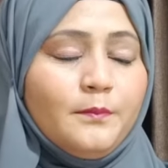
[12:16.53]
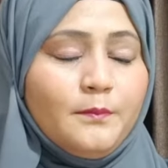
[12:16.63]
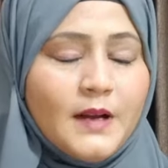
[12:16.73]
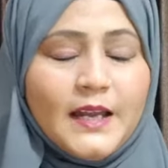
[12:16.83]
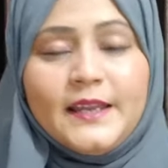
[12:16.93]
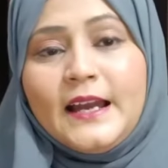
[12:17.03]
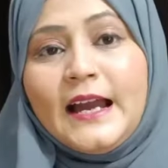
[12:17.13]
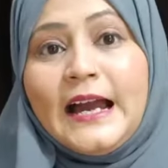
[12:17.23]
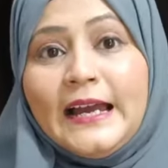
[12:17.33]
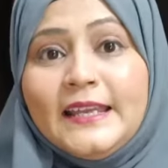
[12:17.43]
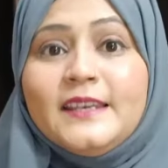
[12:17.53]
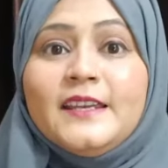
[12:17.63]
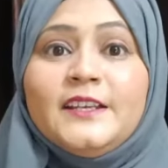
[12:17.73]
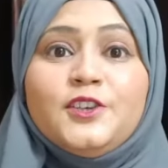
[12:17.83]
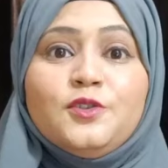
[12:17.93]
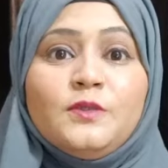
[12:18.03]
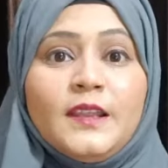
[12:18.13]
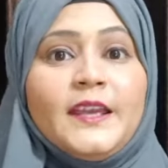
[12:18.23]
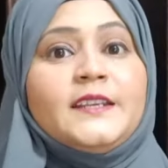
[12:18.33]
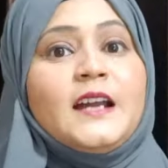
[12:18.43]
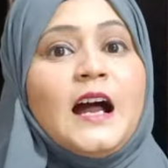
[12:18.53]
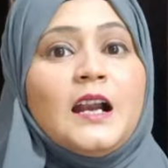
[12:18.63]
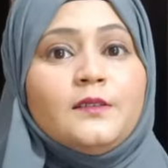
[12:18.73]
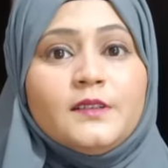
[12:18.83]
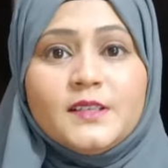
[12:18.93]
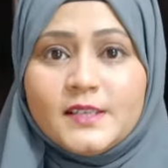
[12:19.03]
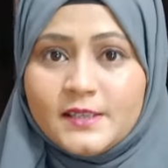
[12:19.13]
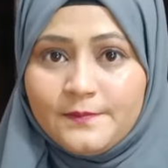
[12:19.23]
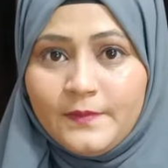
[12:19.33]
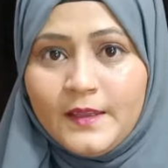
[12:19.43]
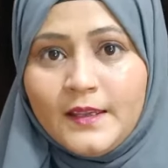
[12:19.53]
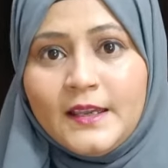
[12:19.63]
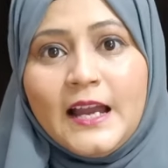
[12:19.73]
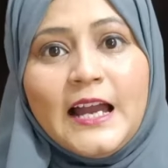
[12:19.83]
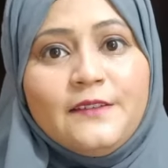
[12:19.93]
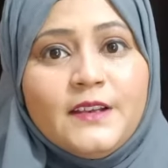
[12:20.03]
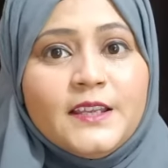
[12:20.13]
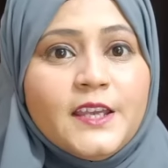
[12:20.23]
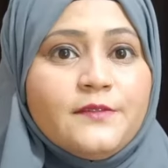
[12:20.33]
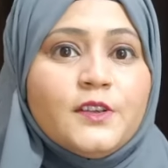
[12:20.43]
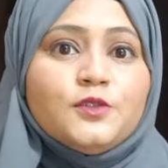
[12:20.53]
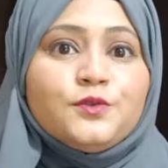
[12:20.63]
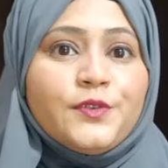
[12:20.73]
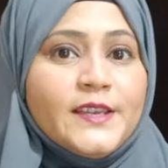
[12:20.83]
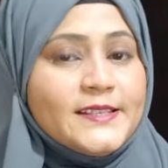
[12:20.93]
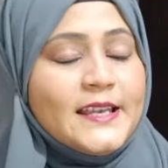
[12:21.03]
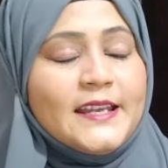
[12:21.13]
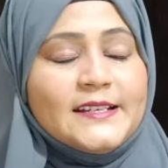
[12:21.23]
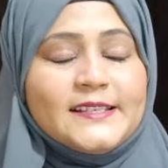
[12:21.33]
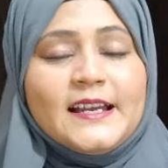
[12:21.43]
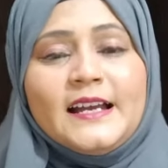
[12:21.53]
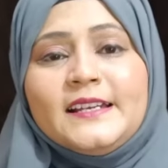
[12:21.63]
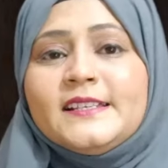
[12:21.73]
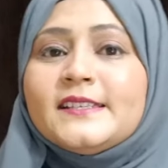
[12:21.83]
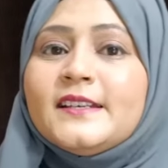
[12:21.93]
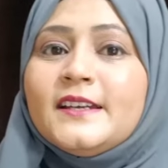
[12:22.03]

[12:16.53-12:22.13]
my I need to late hours, I will give you 3 seconds, guys.